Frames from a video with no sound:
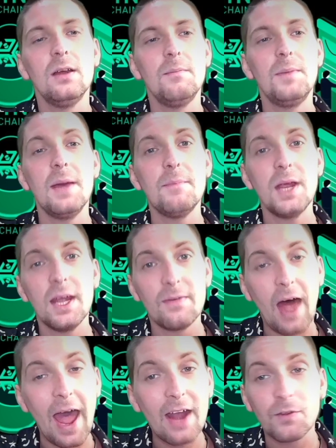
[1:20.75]
BNB in
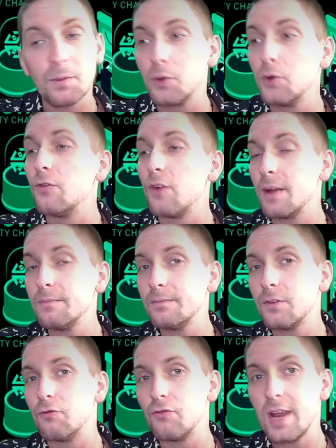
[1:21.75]
the height of the bull run
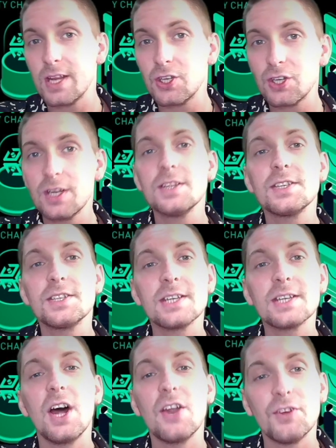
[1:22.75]
reached
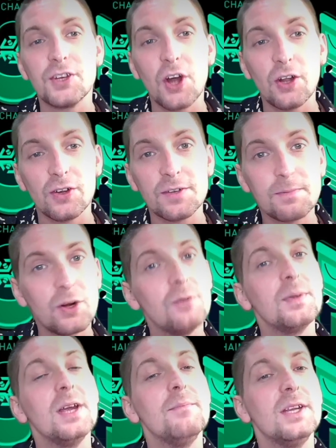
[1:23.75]
$600 per
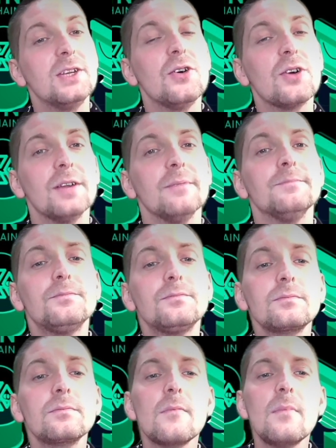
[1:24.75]
BNB token.
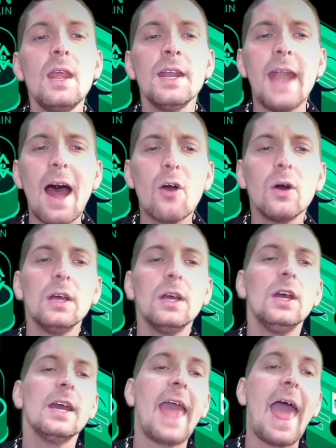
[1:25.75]
Now,
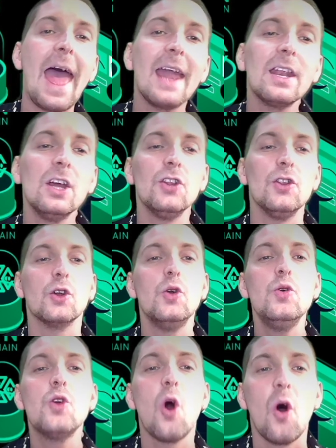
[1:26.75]
can the
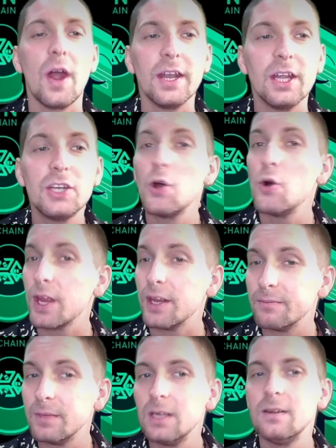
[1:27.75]
KuCoin token,
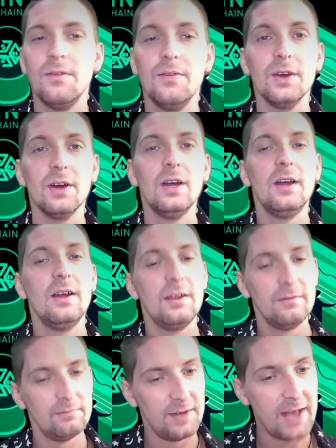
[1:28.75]
the
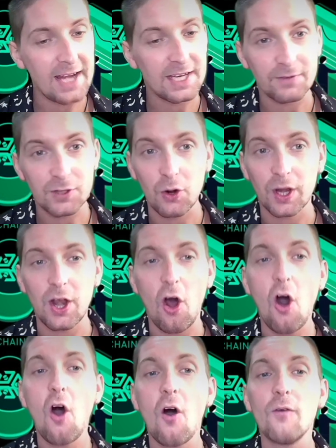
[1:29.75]
native token
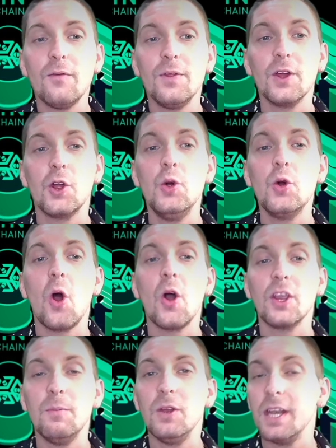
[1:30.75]
of the
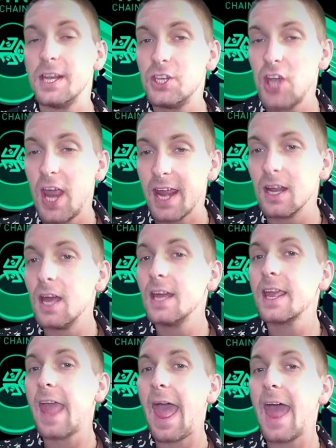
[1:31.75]
KuCoin Community Chain,
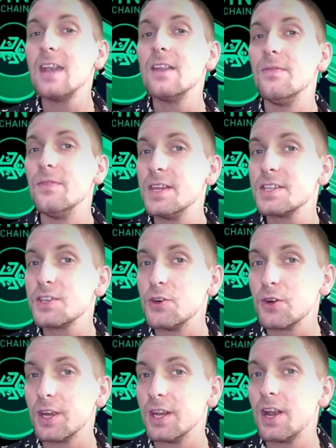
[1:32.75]
can this
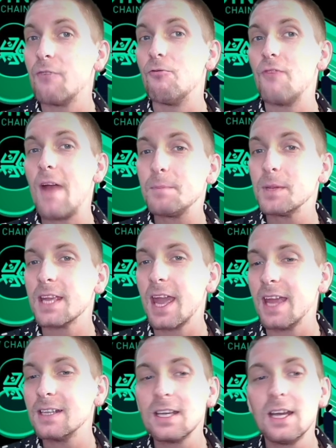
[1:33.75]
token
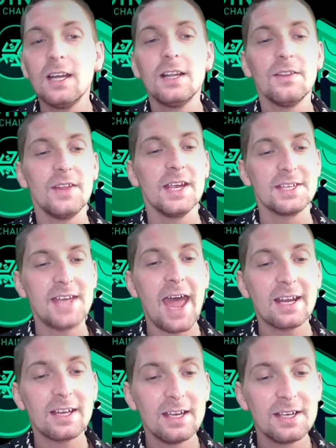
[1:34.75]
replicate the
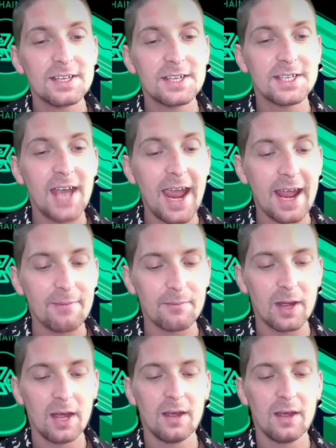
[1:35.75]
exact same